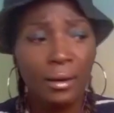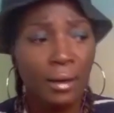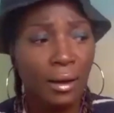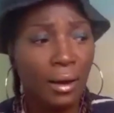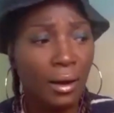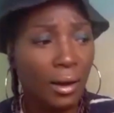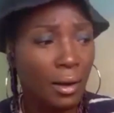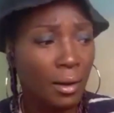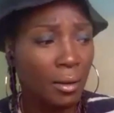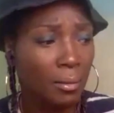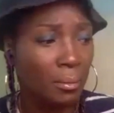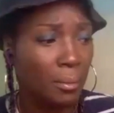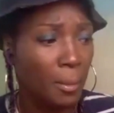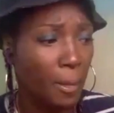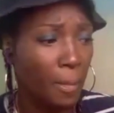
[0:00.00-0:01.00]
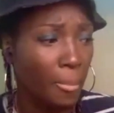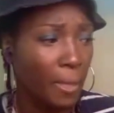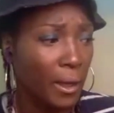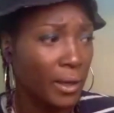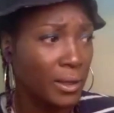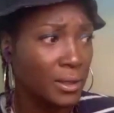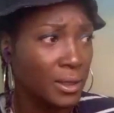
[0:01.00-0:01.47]
And
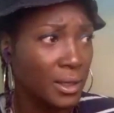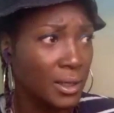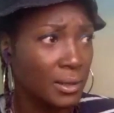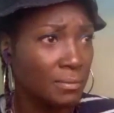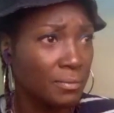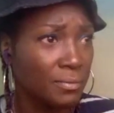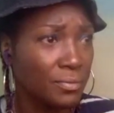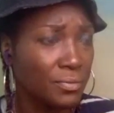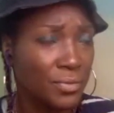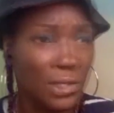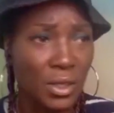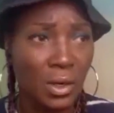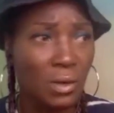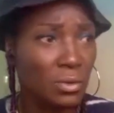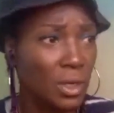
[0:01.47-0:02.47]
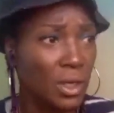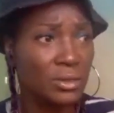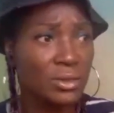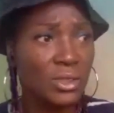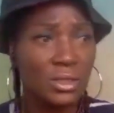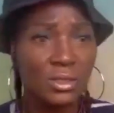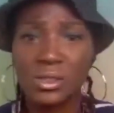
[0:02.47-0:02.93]
then,
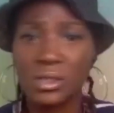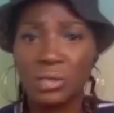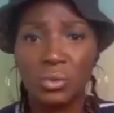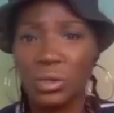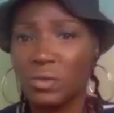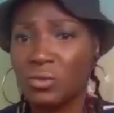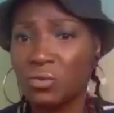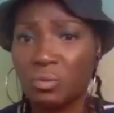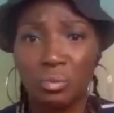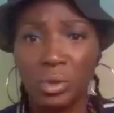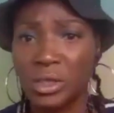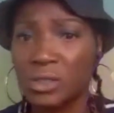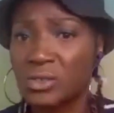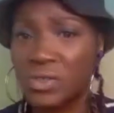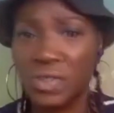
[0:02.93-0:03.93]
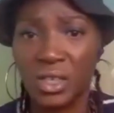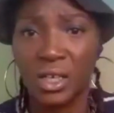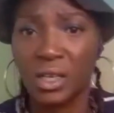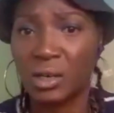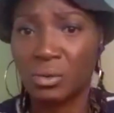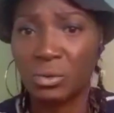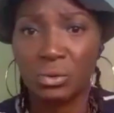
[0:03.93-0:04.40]
and since then we've been
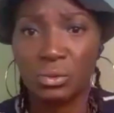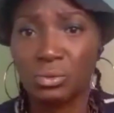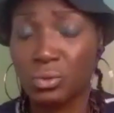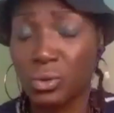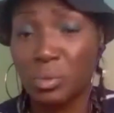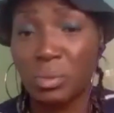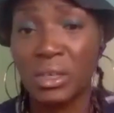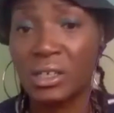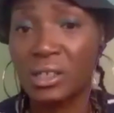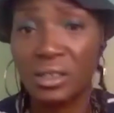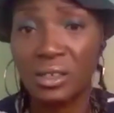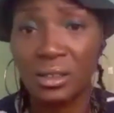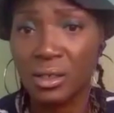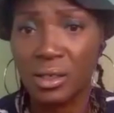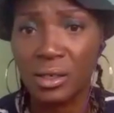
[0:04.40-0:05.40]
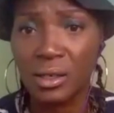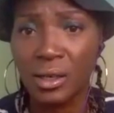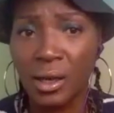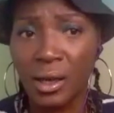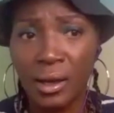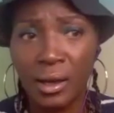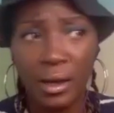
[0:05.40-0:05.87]
seeing it repeatedly.
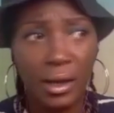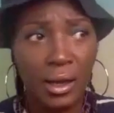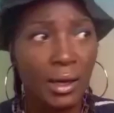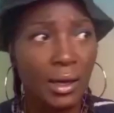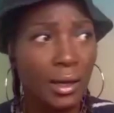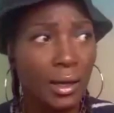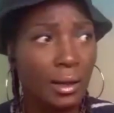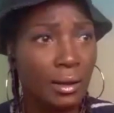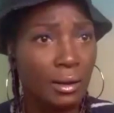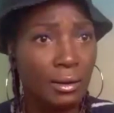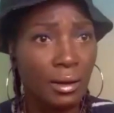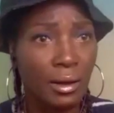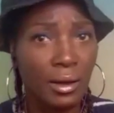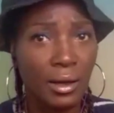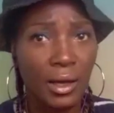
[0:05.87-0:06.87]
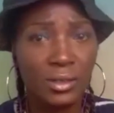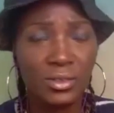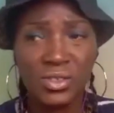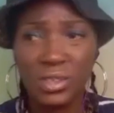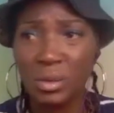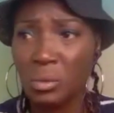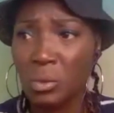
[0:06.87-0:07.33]
And at
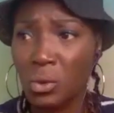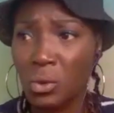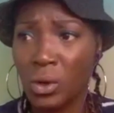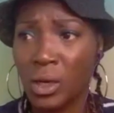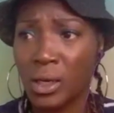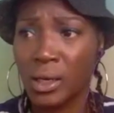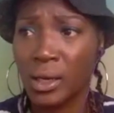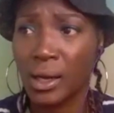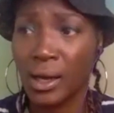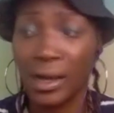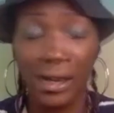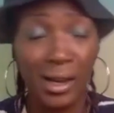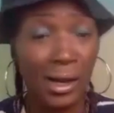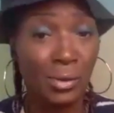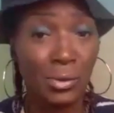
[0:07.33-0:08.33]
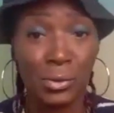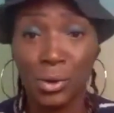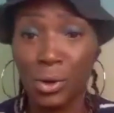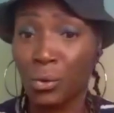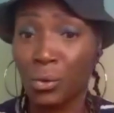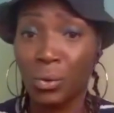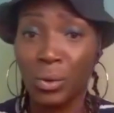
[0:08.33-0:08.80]
some point, and I don't
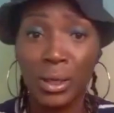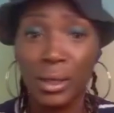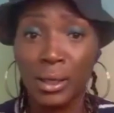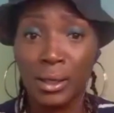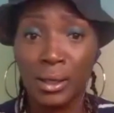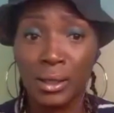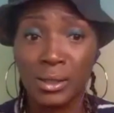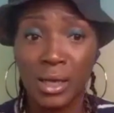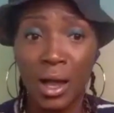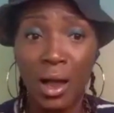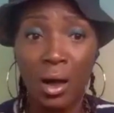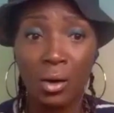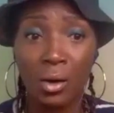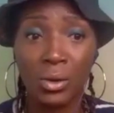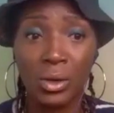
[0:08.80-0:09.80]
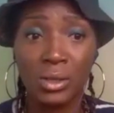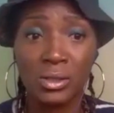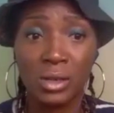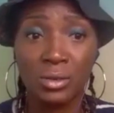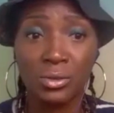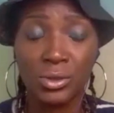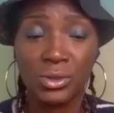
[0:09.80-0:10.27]
know when, because I always
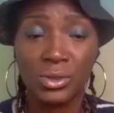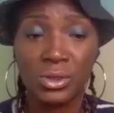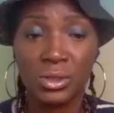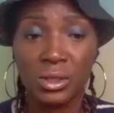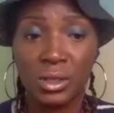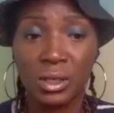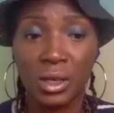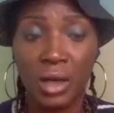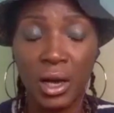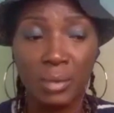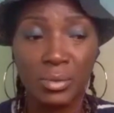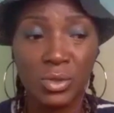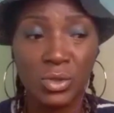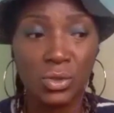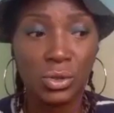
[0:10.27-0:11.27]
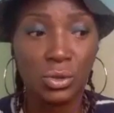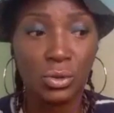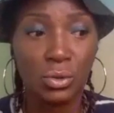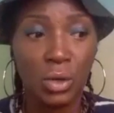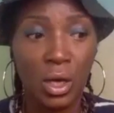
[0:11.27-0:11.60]
understood cops to